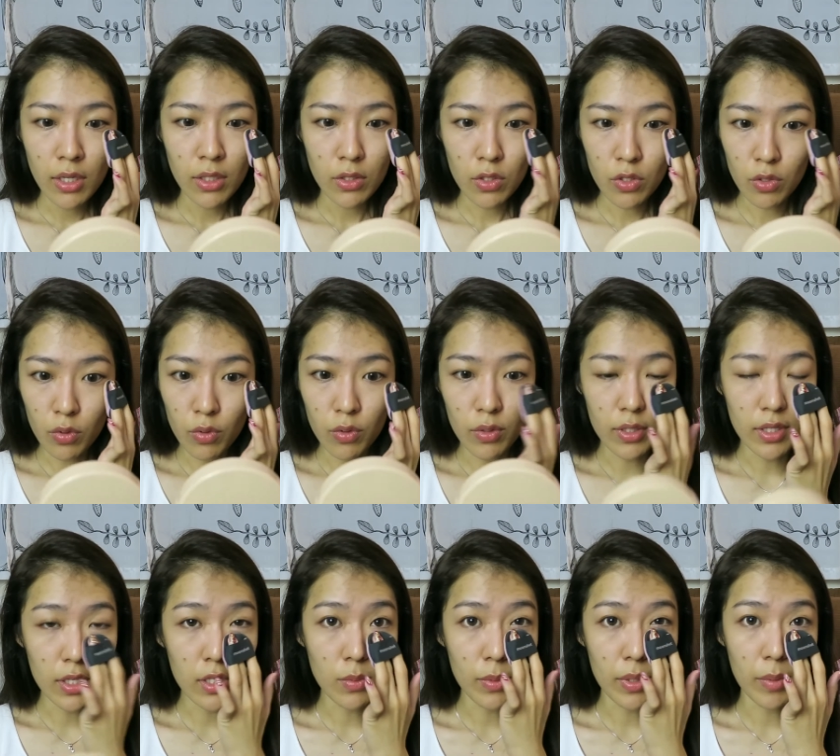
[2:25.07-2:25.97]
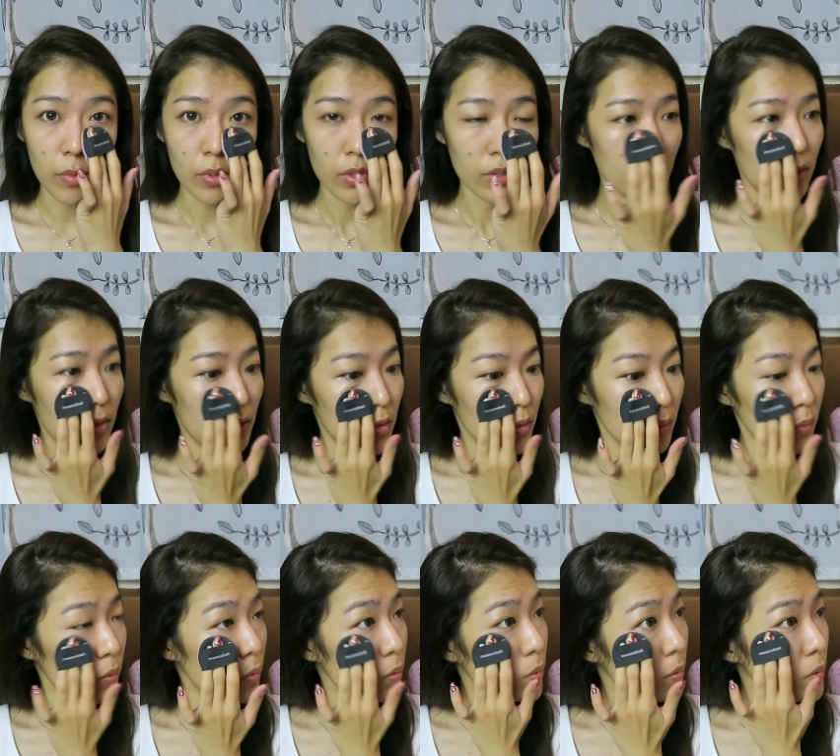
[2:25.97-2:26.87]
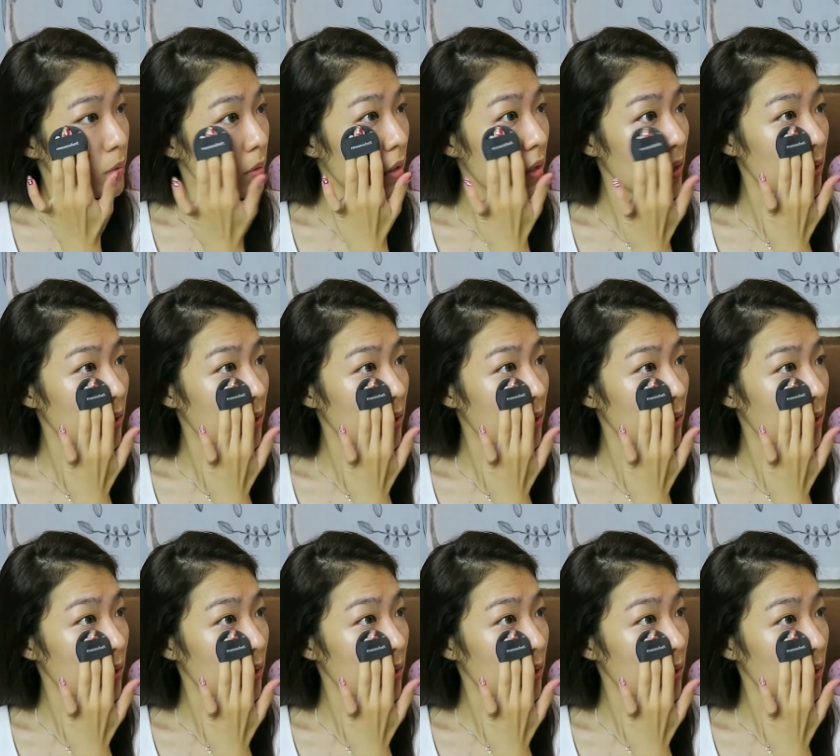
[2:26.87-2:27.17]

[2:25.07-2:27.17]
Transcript: So that is what I'm gonna do,